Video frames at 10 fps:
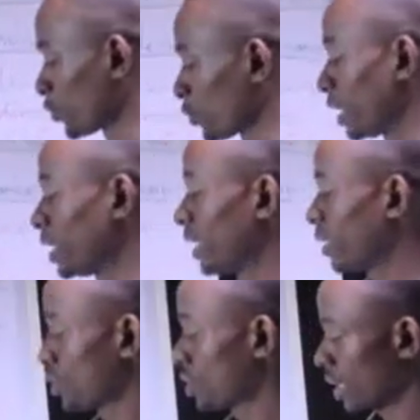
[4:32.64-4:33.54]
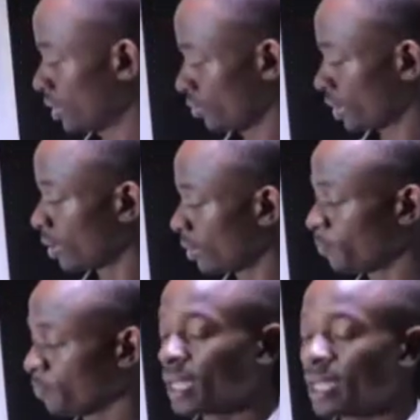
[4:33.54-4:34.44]
off to the nearest 100,
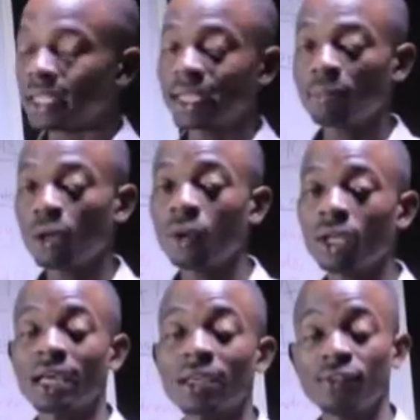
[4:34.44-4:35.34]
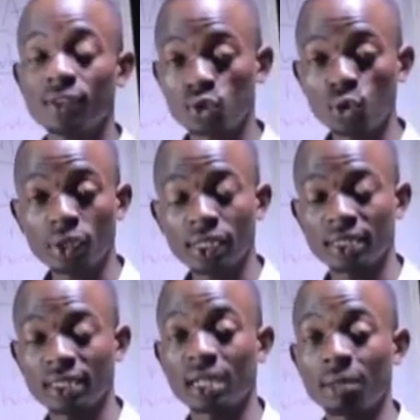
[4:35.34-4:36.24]
number 1, I first look at
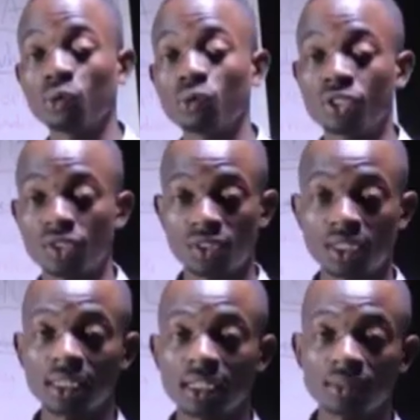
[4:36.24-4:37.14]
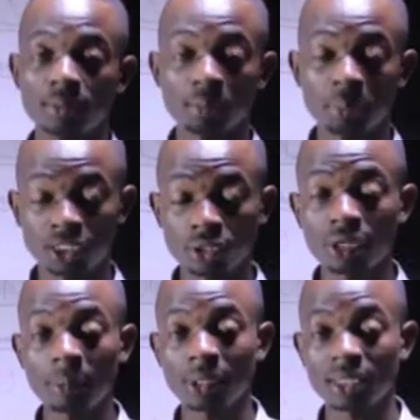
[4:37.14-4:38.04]
the number which is in that
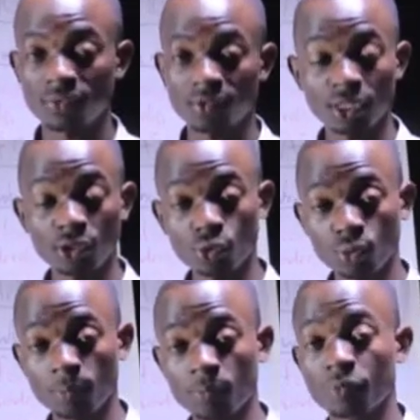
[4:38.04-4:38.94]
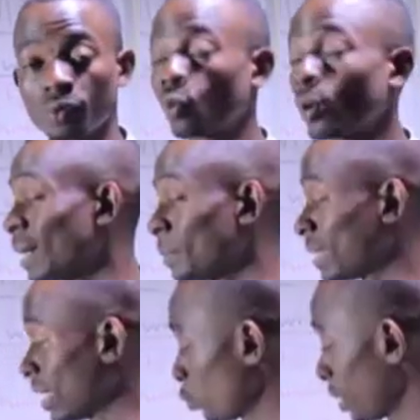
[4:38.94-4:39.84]
particular place value. When I'm
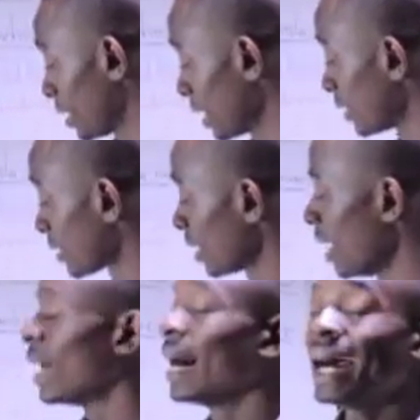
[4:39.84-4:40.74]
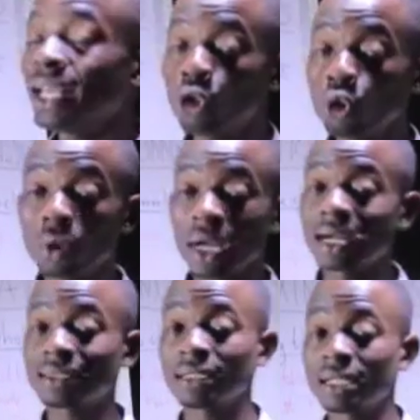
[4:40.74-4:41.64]
done with that, I look
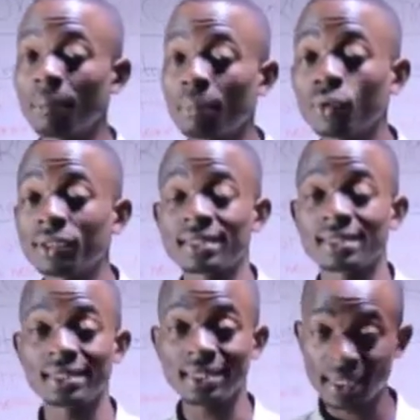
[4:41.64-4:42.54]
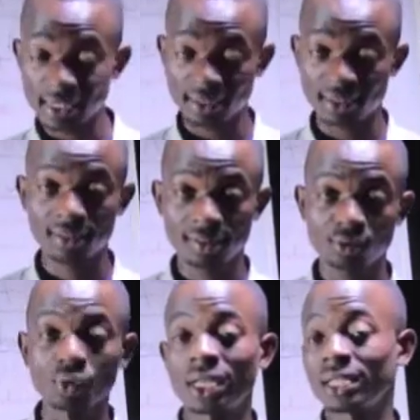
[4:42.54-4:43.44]
at the number which is next
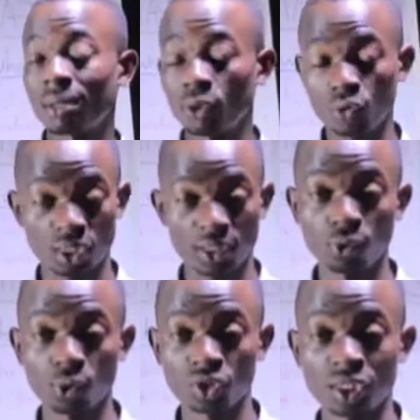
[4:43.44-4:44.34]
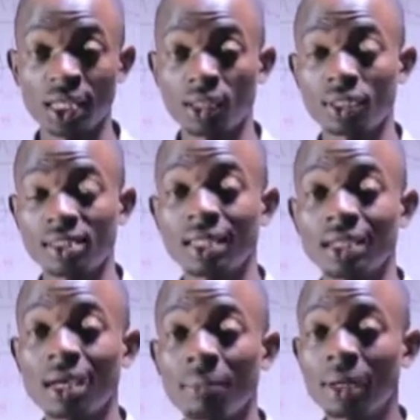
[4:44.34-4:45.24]
to that number which I've got. In other words, the
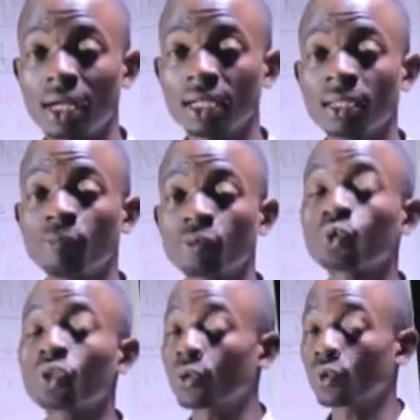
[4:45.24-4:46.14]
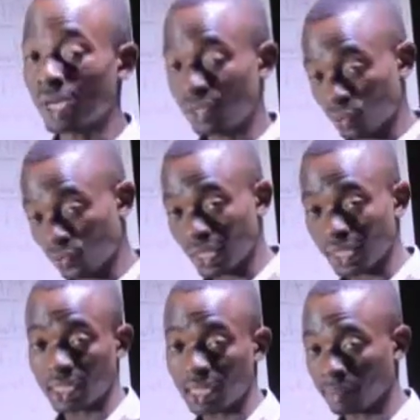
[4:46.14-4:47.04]
number to the right of
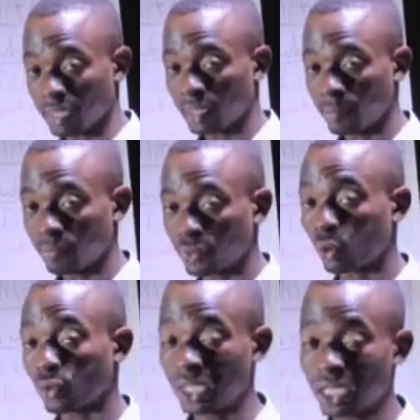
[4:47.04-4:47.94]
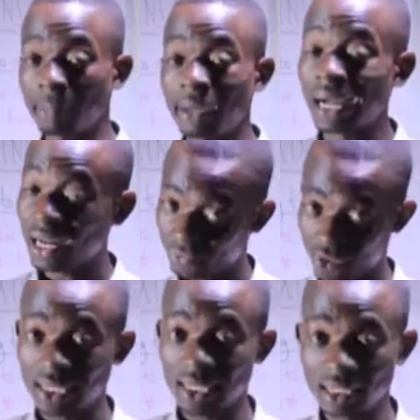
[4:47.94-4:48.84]
that number, or the number
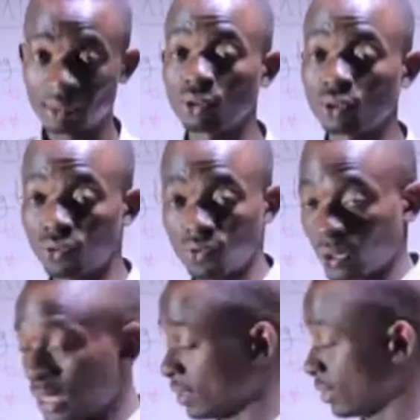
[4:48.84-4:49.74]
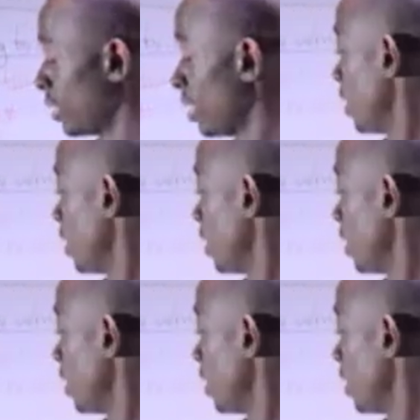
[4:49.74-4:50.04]
after that number which you've located.